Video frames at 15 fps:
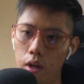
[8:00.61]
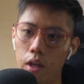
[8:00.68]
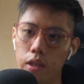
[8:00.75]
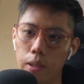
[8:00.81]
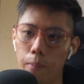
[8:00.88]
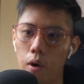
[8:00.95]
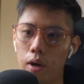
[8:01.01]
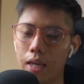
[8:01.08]
The
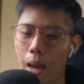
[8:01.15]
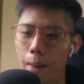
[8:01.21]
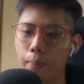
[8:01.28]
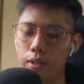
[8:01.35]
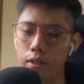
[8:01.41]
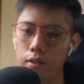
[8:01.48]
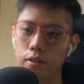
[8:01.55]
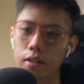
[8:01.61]
more
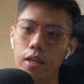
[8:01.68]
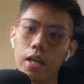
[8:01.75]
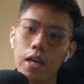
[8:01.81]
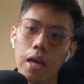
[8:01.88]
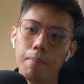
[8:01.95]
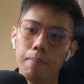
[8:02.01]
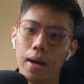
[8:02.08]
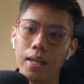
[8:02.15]
capital
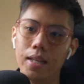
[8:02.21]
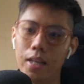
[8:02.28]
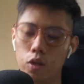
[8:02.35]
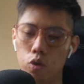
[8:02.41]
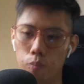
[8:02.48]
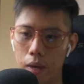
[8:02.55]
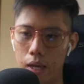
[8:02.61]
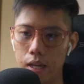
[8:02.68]
and money that you
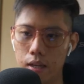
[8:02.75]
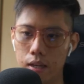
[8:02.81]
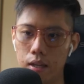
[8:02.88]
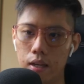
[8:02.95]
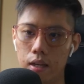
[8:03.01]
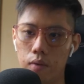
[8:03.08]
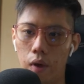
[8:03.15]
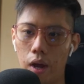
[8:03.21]
make,
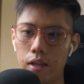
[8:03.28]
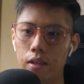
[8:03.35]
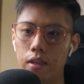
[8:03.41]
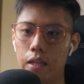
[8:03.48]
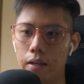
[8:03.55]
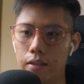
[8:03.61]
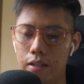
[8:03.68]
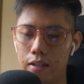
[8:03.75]
right,
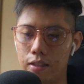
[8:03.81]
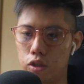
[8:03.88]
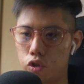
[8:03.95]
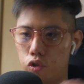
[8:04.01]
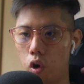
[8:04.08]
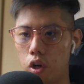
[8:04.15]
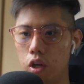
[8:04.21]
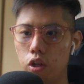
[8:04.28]
the, the, the
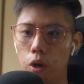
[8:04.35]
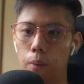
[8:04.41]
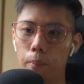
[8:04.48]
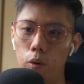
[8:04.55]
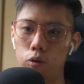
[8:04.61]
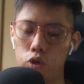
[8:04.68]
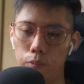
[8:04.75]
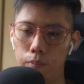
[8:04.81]
stronger your
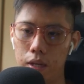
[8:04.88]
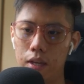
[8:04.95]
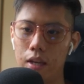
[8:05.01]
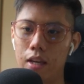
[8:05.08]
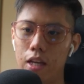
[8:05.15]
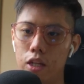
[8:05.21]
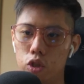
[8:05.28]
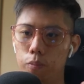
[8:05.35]
moat should be.
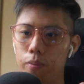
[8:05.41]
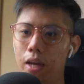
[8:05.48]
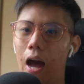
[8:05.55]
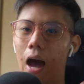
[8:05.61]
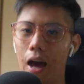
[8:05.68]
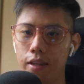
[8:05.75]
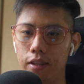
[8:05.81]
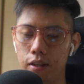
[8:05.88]
It should be
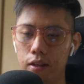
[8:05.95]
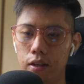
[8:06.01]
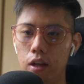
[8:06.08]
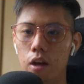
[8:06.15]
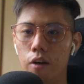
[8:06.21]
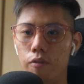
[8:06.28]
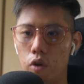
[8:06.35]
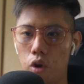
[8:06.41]
harder
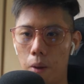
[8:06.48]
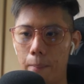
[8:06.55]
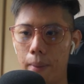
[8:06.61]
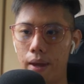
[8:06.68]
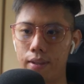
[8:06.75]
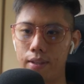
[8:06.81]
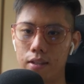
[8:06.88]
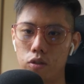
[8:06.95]
for
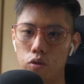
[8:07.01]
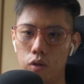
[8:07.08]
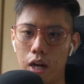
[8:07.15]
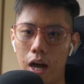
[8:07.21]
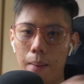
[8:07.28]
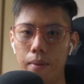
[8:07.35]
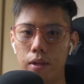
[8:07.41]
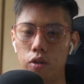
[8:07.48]
competitors to
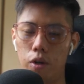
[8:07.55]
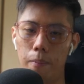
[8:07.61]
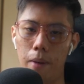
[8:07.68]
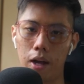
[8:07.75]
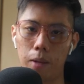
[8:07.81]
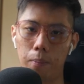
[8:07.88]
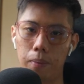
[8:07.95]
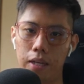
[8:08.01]
come into the
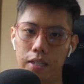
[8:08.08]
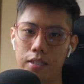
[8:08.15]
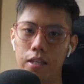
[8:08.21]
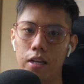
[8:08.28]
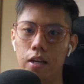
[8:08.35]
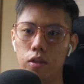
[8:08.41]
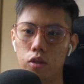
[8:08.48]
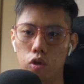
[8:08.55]
marketplace
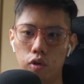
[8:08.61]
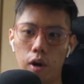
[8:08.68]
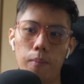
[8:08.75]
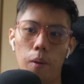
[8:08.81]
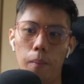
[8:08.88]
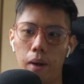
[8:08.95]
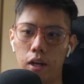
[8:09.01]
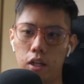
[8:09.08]
to grab
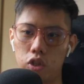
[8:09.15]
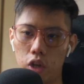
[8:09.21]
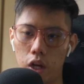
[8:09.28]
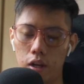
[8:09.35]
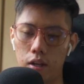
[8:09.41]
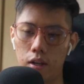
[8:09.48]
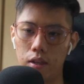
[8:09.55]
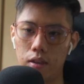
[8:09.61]
your market share.
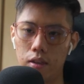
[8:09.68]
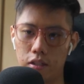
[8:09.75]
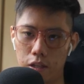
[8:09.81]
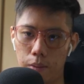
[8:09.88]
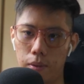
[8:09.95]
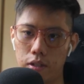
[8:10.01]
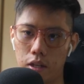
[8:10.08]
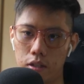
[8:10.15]
Does that
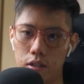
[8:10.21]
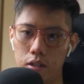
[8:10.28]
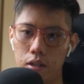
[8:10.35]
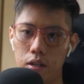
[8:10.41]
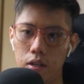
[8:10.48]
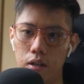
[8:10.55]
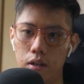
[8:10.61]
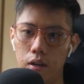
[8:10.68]
make sense?
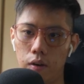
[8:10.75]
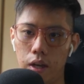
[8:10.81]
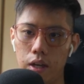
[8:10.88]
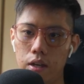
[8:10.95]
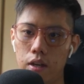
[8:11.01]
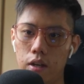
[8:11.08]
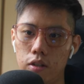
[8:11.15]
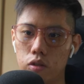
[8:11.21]
Okay?
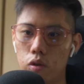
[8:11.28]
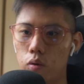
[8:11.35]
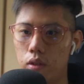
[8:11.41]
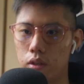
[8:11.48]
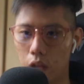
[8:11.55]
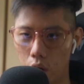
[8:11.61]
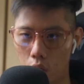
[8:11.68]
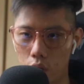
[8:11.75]
So
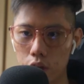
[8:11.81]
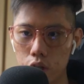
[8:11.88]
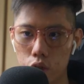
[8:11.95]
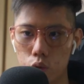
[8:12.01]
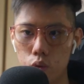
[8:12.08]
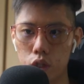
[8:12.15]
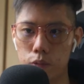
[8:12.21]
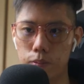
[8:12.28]
the longer you
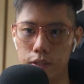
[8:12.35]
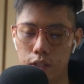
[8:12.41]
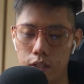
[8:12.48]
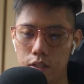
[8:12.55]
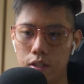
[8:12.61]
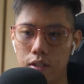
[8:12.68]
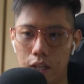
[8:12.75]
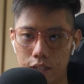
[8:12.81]
do this
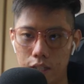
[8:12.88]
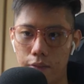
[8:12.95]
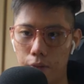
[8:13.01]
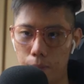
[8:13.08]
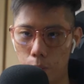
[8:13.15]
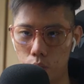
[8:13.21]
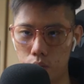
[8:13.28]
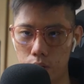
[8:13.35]
business, does it have a
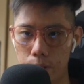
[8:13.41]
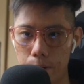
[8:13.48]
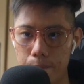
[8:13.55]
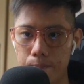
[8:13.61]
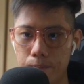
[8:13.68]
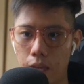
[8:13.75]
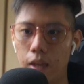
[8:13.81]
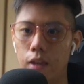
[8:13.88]
moat?
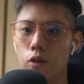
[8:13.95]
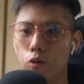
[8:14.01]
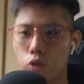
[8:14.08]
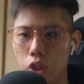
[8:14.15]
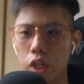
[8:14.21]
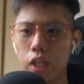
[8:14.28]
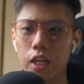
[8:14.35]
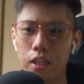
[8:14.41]
Okay?
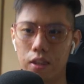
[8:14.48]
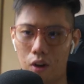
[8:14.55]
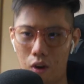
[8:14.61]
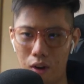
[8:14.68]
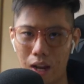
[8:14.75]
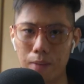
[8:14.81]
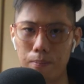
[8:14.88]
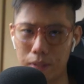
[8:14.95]
Usually in the
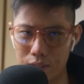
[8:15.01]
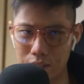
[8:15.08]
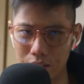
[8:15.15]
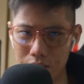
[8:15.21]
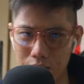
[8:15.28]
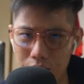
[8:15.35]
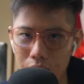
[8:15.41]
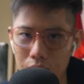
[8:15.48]
online business,